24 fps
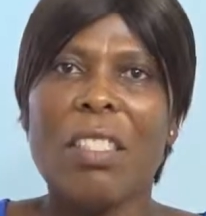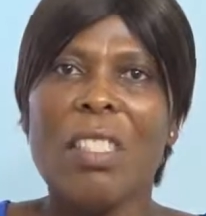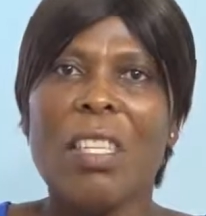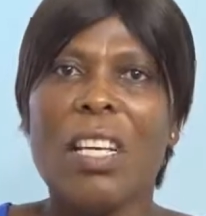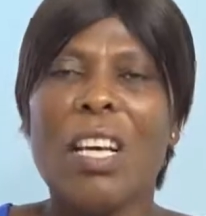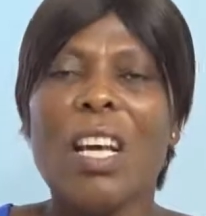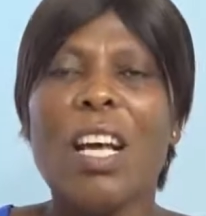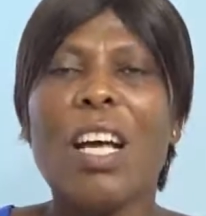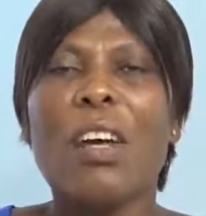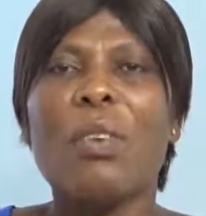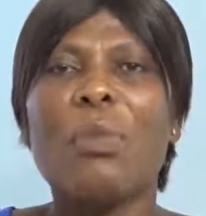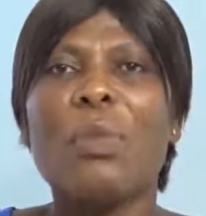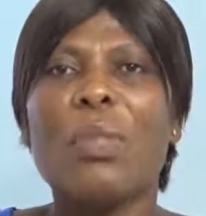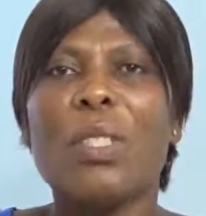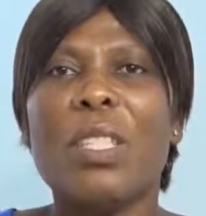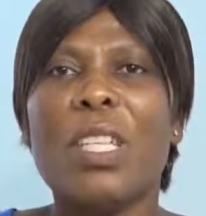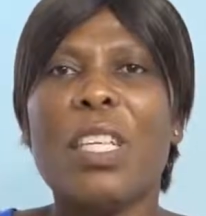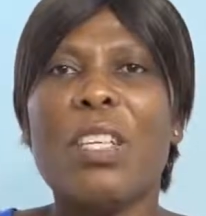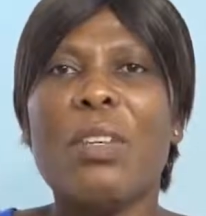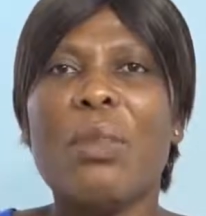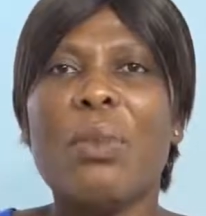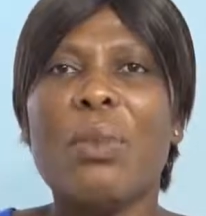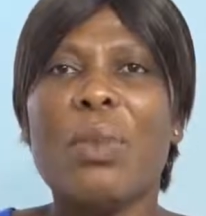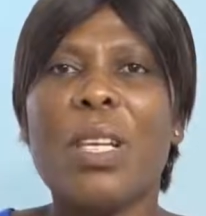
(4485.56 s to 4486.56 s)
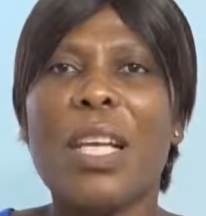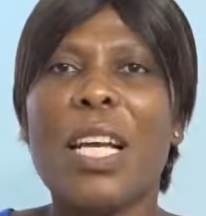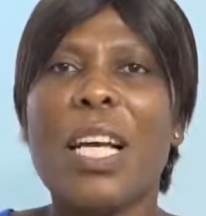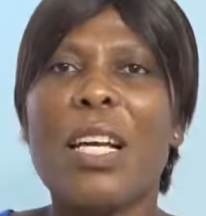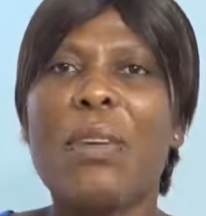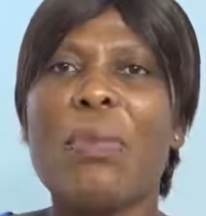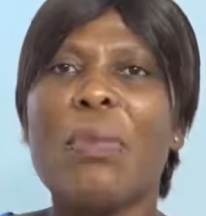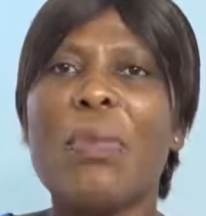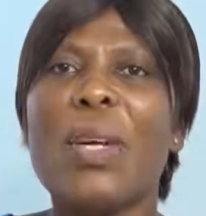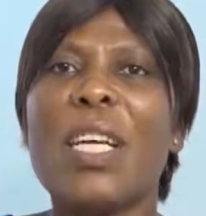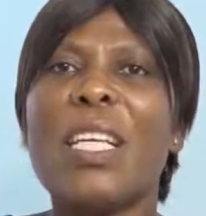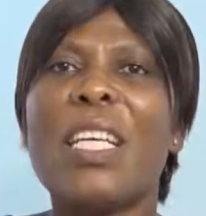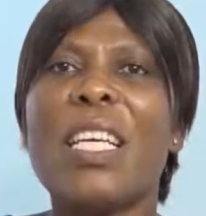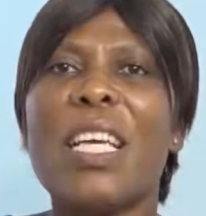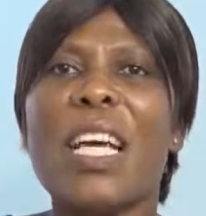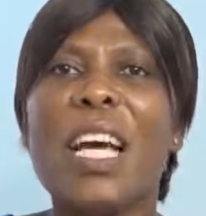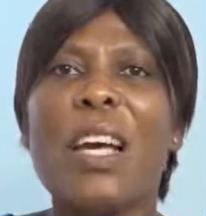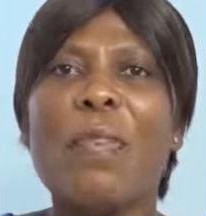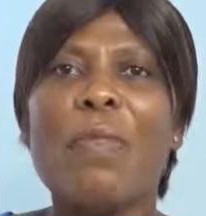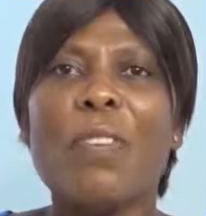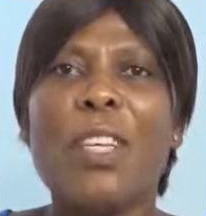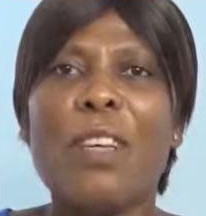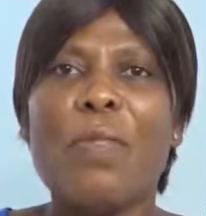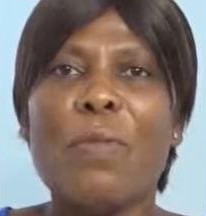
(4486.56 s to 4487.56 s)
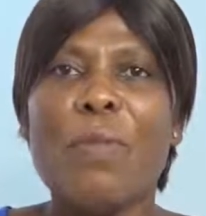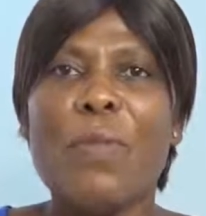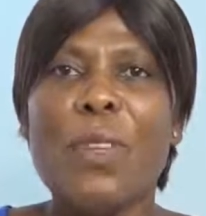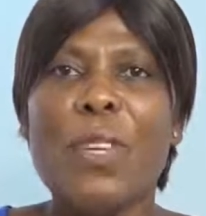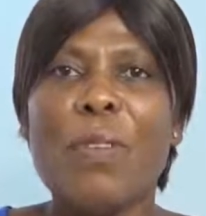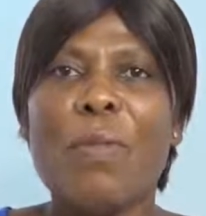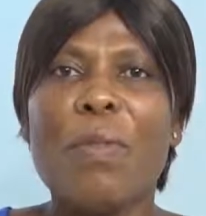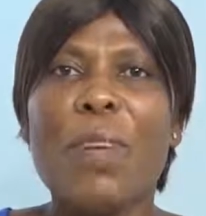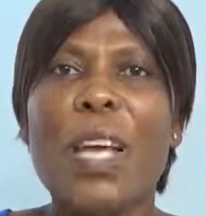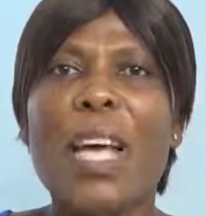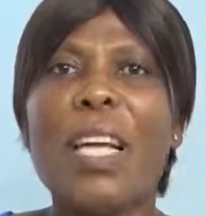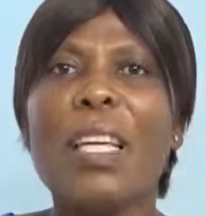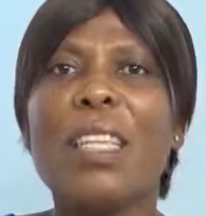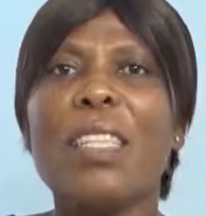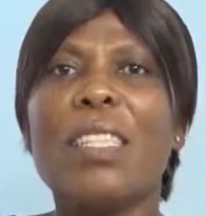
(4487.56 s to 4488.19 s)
How will they look like? Where they have the fever,